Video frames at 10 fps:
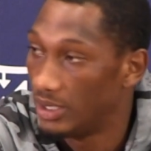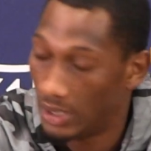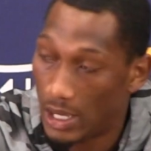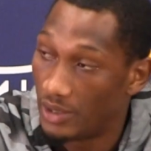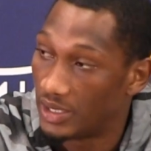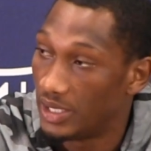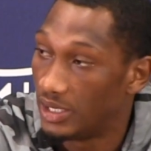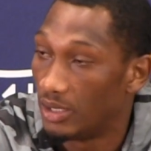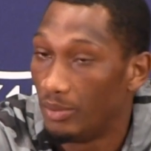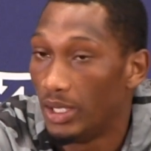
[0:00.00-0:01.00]

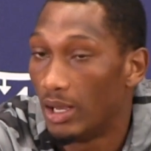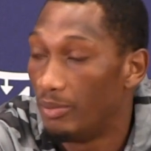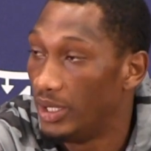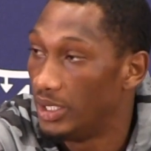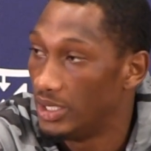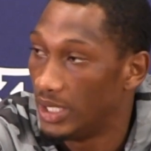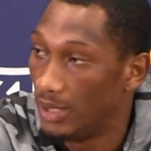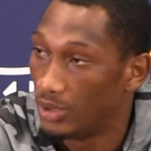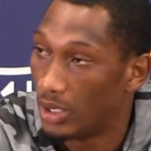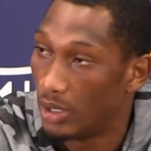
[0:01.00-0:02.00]
it could be, how big these
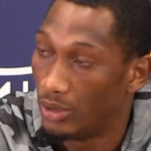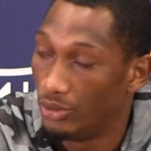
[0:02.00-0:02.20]
games are,